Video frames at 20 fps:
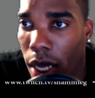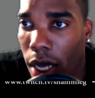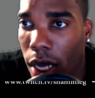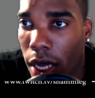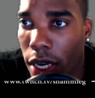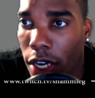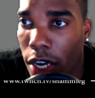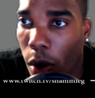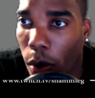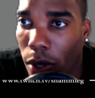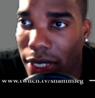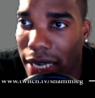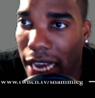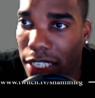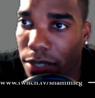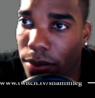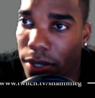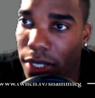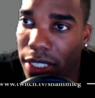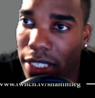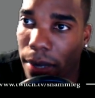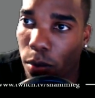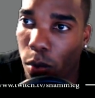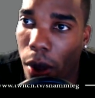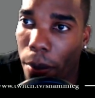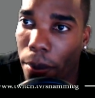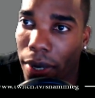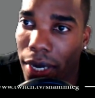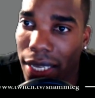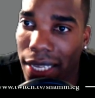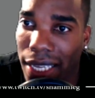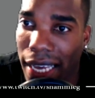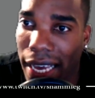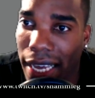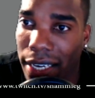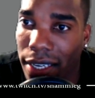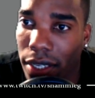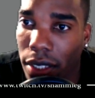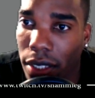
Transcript: No attachments except weapon again.